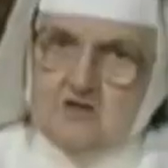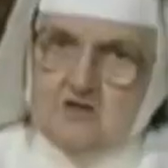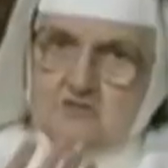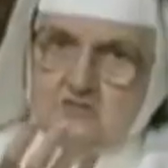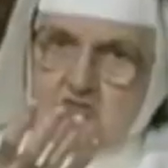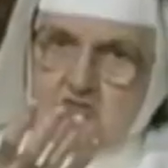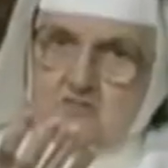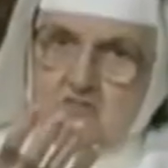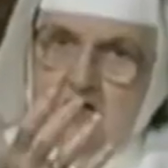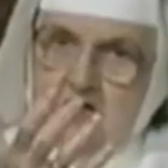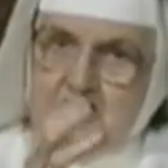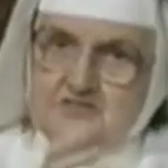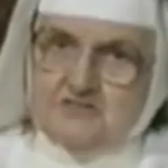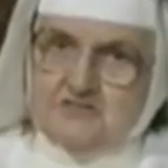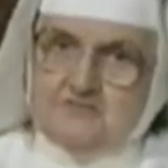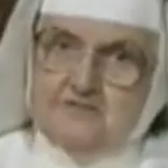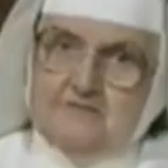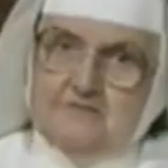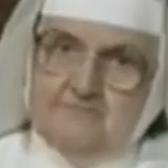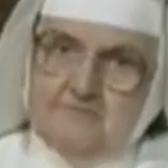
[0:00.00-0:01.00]
to our
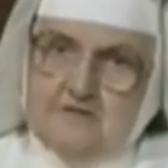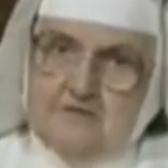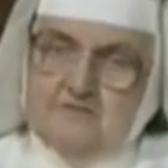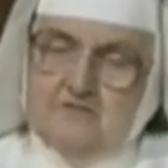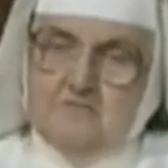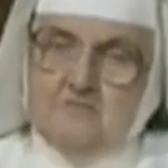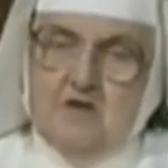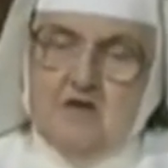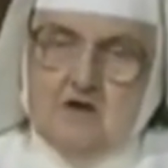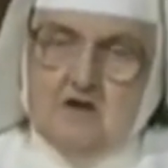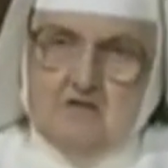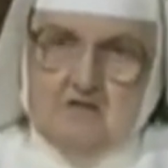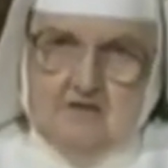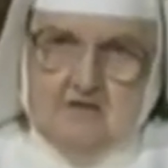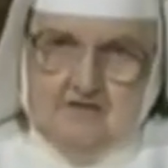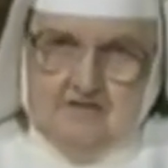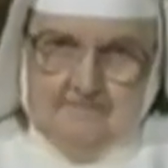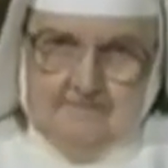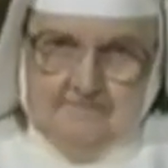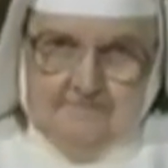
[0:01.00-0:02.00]
sweet Mother Mary,
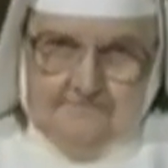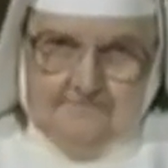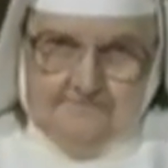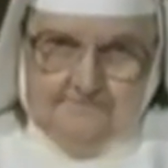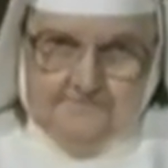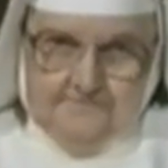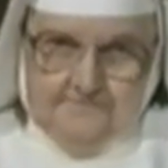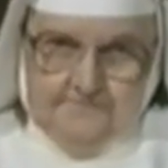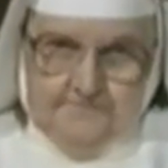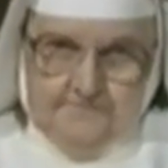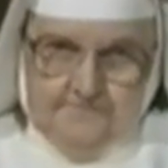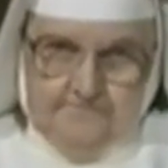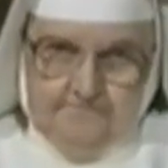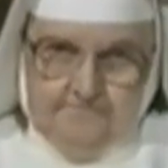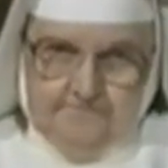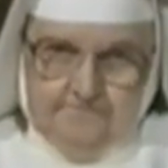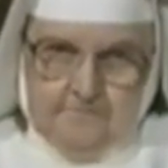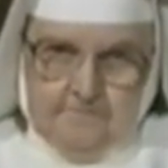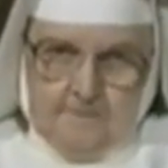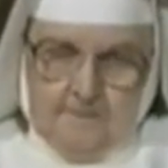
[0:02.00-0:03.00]

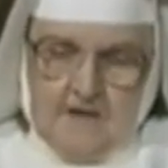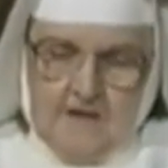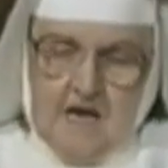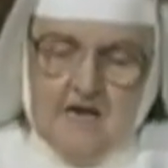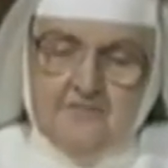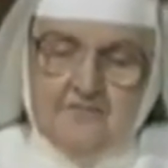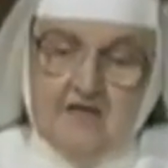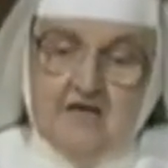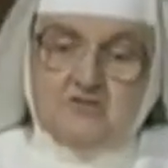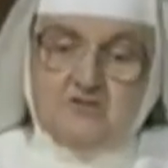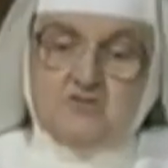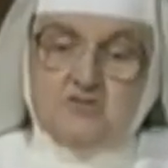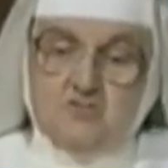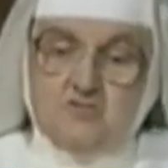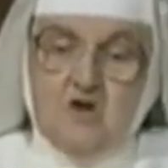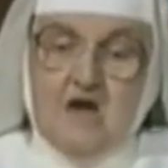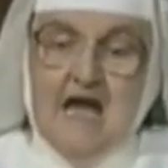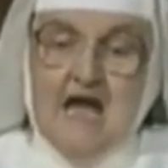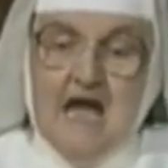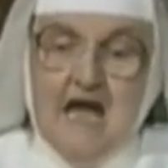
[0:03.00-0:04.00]
and that you
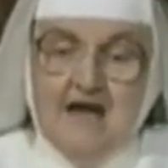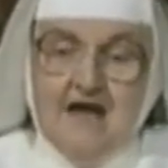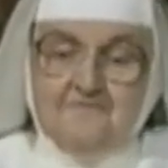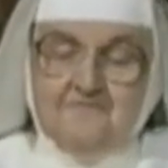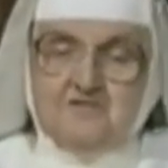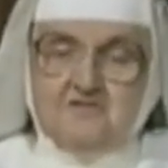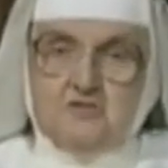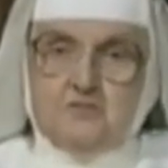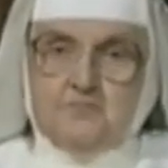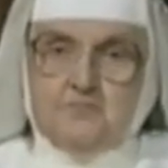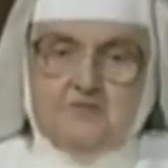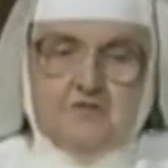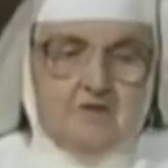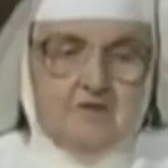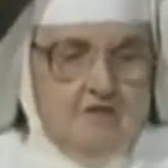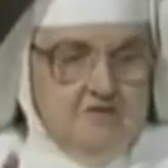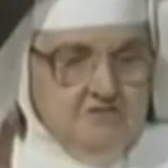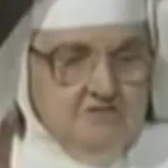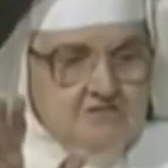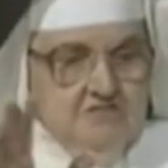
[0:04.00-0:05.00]
have to put
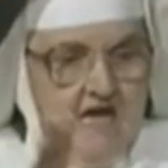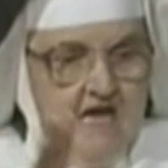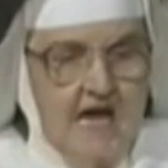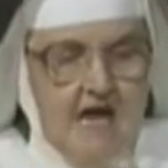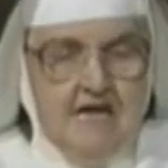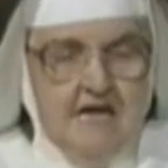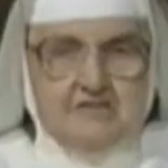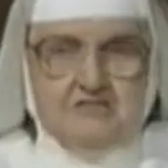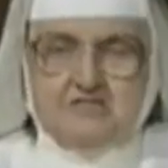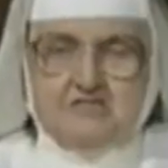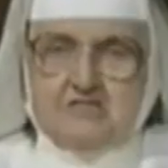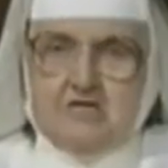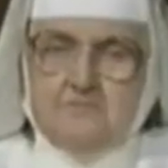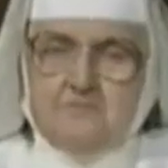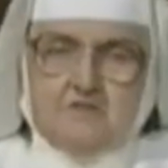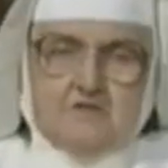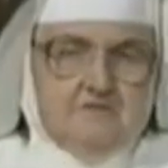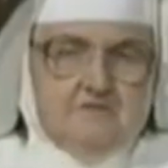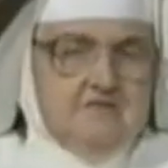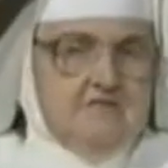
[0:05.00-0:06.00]
aside some
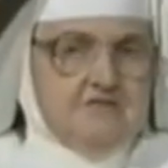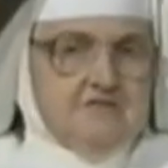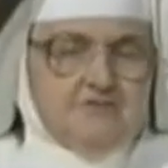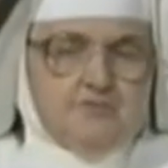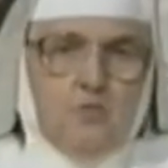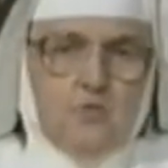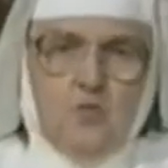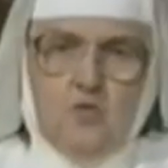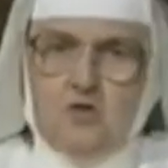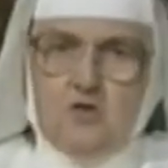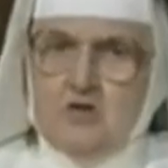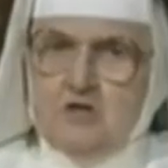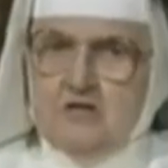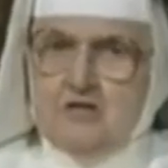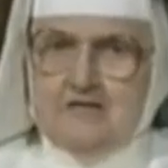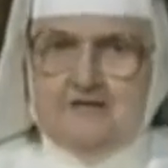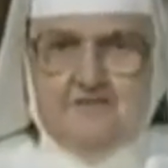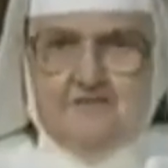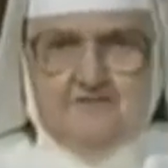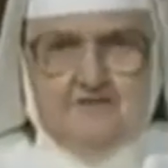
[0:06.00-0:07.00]
of these
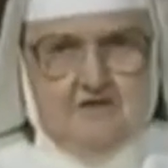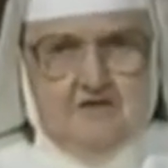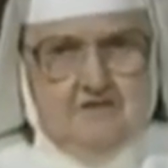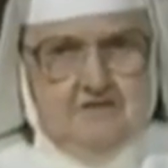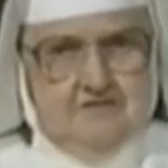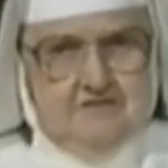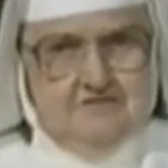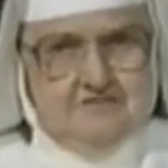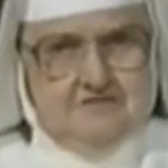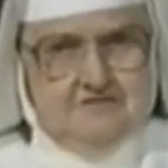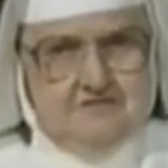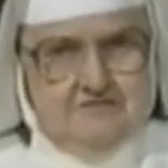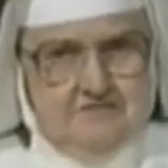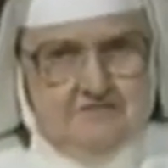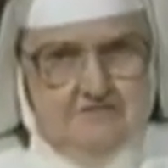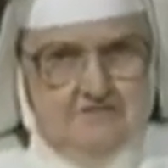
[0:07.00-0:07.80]
worldly things.